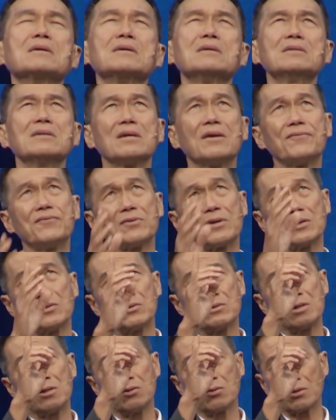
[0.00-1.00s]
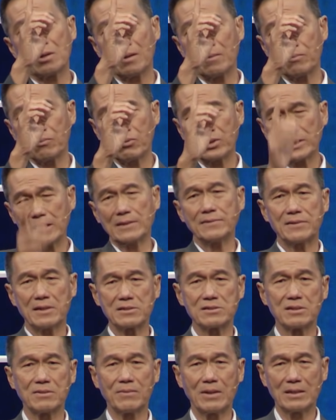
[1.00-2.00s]
You know, if you can only look up, what
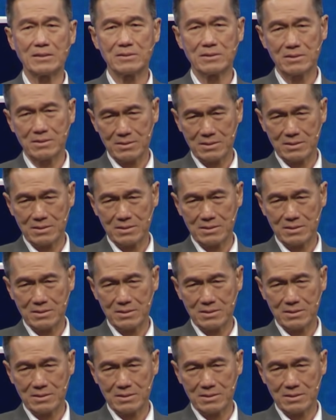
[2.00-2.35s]
enters your mind?